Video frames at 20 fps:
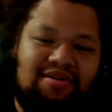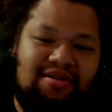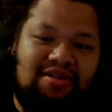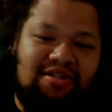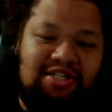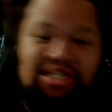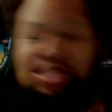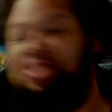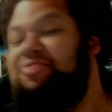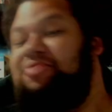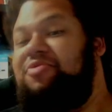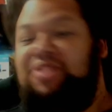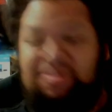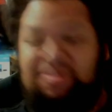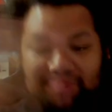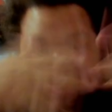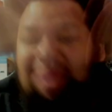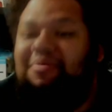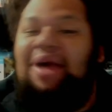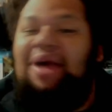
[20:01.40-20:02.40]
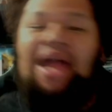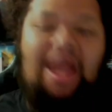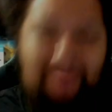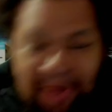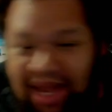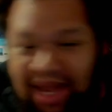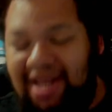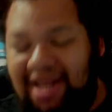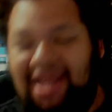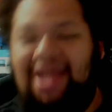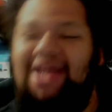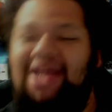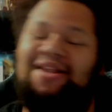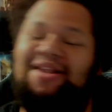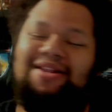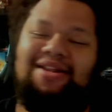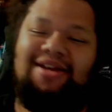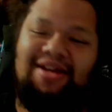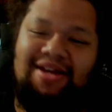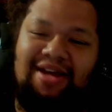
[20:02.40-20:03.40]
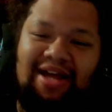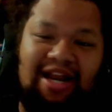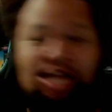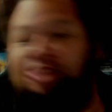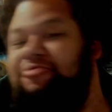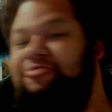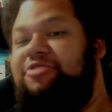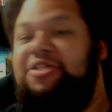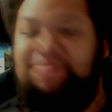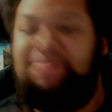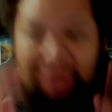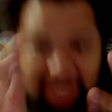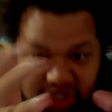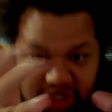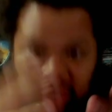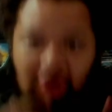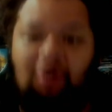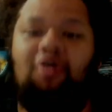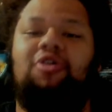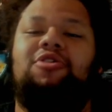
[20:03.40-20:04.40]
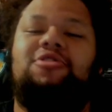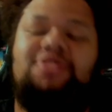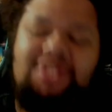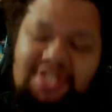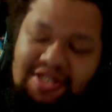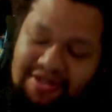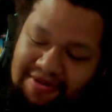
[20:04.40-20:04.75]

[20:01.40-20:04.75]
just respect my opinion, and I'll respect yours.